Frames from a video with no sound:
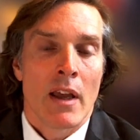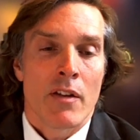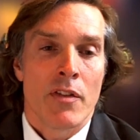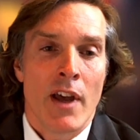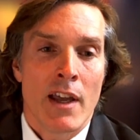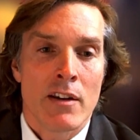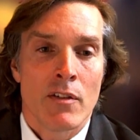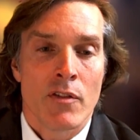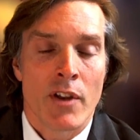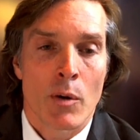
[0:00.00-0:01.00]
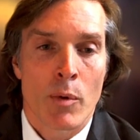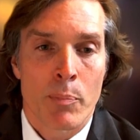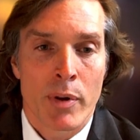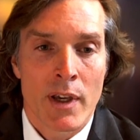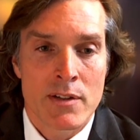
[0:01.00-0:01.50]
Then there were
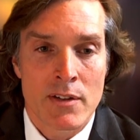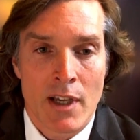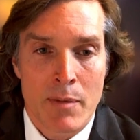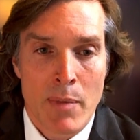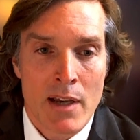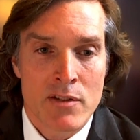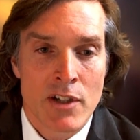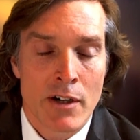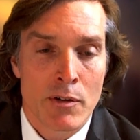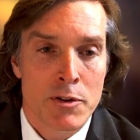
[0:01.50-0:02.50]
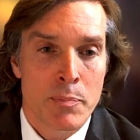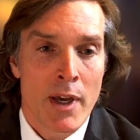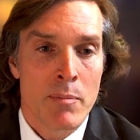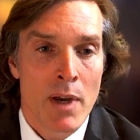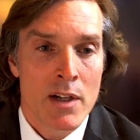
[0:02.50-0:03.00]
places like Mass General, as
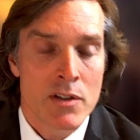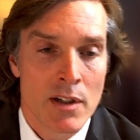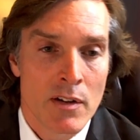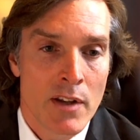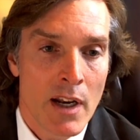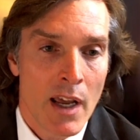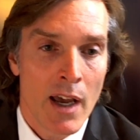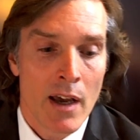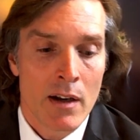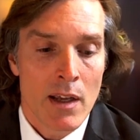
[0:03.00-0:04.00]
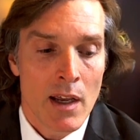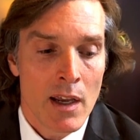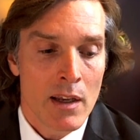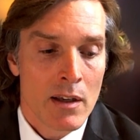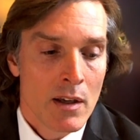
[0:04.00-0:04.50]
Ben mentioned, that had
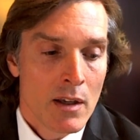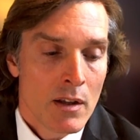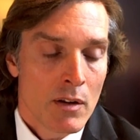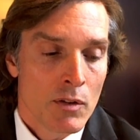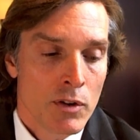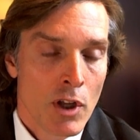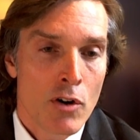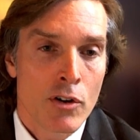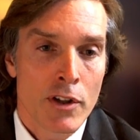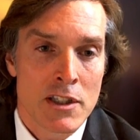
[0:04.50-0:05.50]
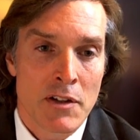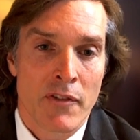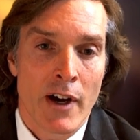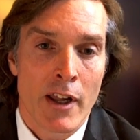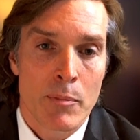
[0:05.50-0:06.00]
a locally
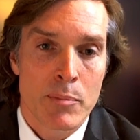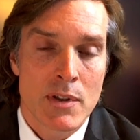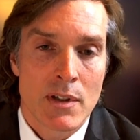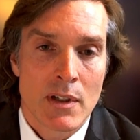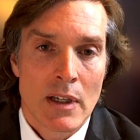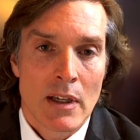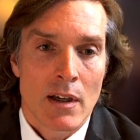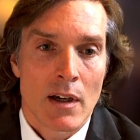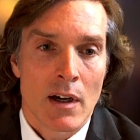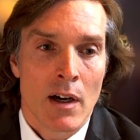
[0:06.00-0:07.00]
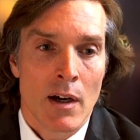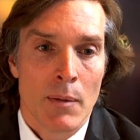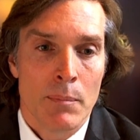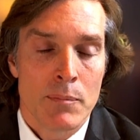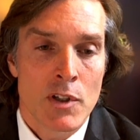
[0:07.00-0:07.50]
developed
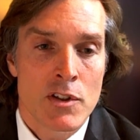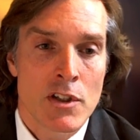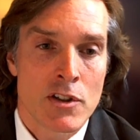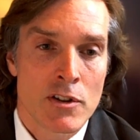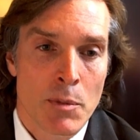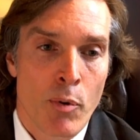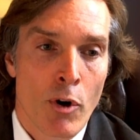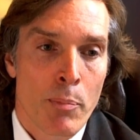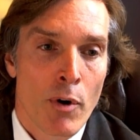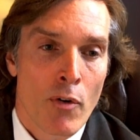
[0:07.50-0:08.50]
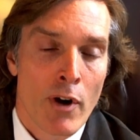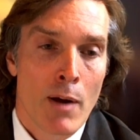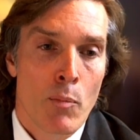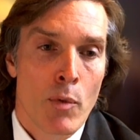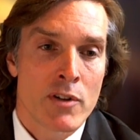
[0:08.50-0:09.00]
decision support
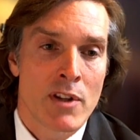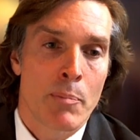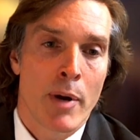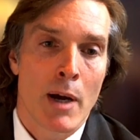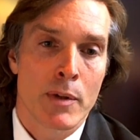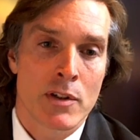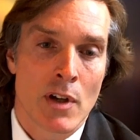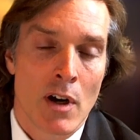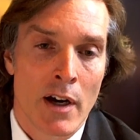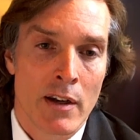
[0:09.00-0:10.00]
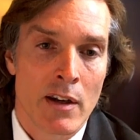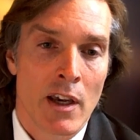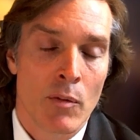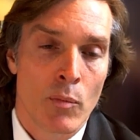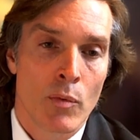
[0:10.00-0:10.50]
program, which they published on
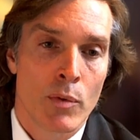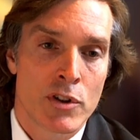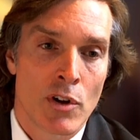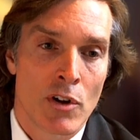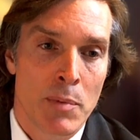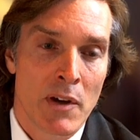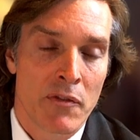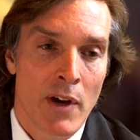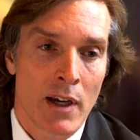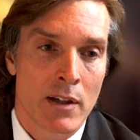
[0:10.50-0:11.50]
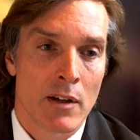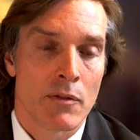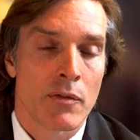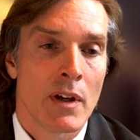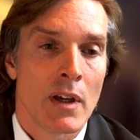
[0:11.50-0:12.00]
and was shown to be effective.